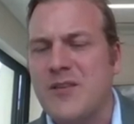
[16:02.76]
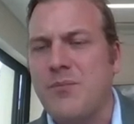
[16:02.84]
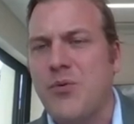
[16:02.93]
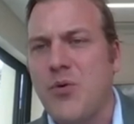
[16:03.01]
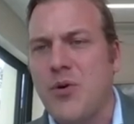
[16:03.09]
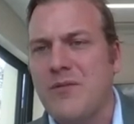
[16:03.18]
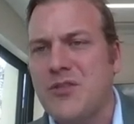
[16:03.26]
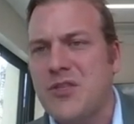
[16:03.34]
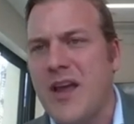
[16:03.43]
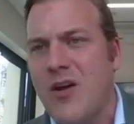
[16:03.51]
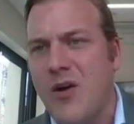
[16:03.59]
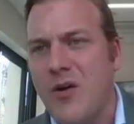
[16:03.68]
supportive
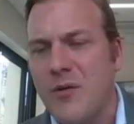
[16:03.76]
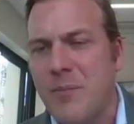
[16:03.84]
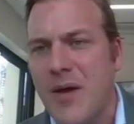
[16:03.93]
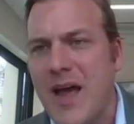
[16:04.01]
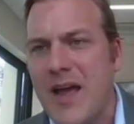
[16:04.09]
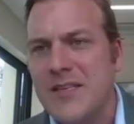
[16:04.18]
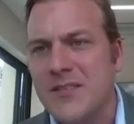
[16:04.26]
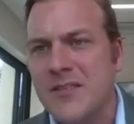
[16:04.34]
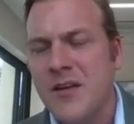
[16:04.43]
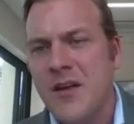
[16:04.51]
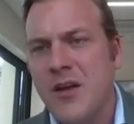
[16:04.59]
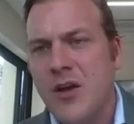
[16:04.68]
shareholder base
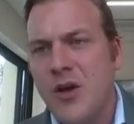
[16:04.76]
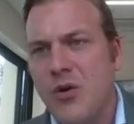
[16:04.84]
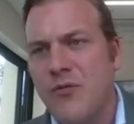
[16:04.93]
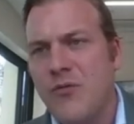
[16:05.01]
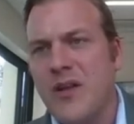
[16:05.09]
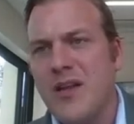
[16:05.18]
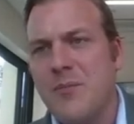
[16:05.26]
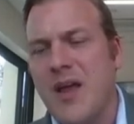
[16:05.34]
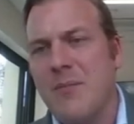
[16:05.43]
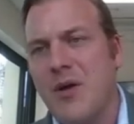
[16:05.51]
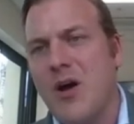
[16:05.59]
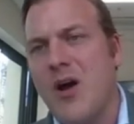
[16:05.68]
who have really
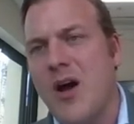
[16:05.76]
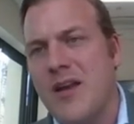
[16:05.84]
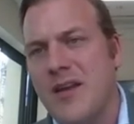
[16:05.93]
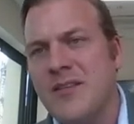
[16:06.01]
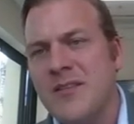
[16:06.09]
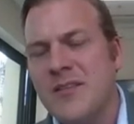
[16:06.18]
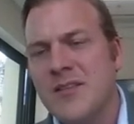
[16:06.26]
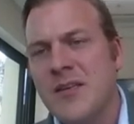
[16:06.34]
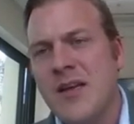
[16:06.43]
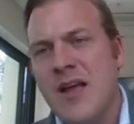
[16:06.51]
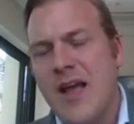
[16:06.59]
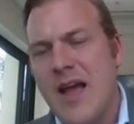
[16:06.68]
been behind us
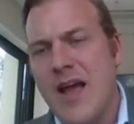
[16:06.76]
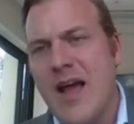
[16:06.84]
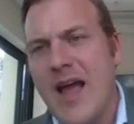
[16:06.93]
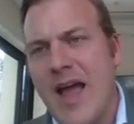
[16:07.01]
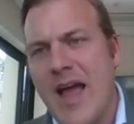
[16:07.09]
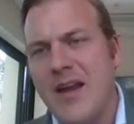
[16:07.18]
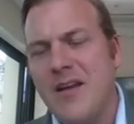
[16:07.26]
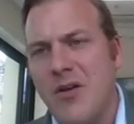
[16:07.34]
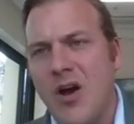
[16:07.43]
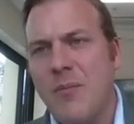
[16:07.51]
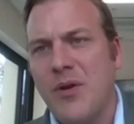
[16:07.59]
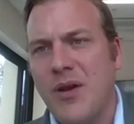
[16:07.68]
and
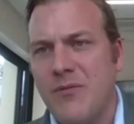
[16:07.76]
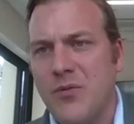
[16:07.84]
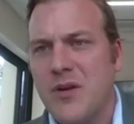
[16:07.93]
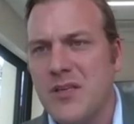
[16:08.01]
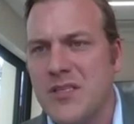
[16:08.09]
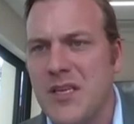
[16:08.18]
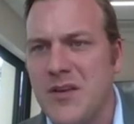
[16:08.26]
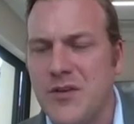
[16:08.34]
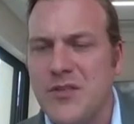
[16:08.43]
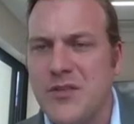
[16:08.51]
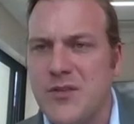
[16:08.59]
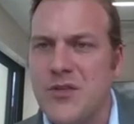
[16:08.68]
I believe will continue
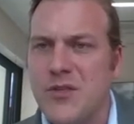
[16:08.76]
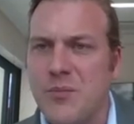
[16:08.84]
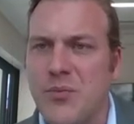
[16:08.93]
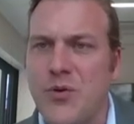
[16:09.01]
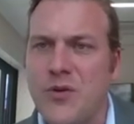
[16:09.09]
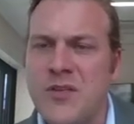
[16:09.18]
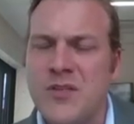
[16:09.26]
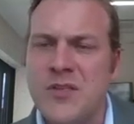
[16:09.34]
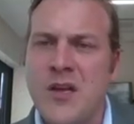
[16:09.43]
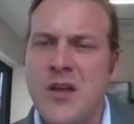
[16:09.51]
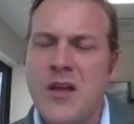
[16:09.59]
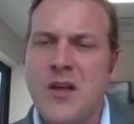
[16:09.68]
to support us.
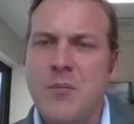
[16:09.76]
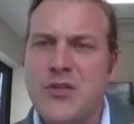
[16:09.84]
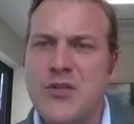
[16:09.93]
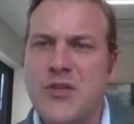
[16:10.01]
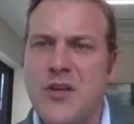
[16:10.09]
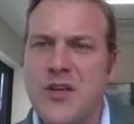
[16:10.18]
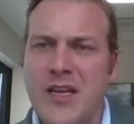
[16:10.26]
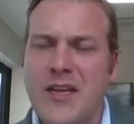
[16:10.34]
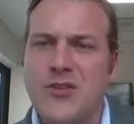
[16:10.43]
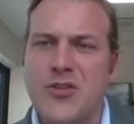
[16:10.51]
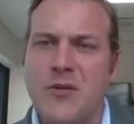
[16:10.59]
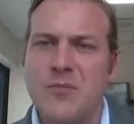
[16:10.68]
But certainly
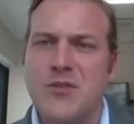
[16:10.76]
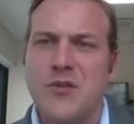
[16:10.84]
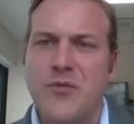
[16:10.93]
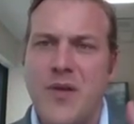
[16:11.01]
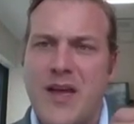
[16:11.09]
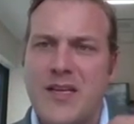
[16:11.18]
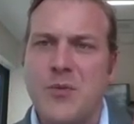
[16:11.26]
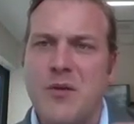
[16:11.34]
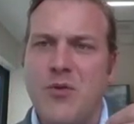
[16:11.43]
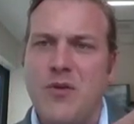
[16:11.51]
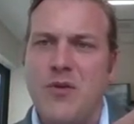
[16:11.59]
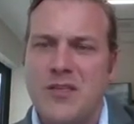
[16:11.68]
in terms of, as we
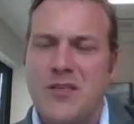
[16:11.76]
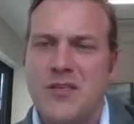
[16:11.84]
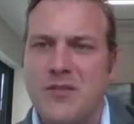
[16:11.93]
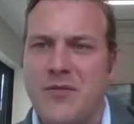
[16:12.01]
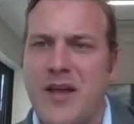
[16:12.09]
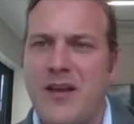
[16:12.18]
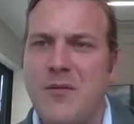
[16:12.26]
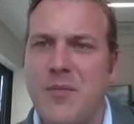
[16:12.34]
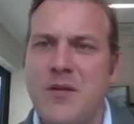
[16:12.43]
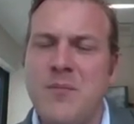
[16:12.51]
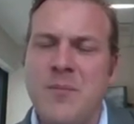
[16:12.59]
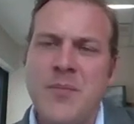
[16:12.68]
move into
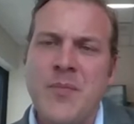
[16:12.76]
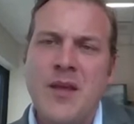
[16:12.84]
development,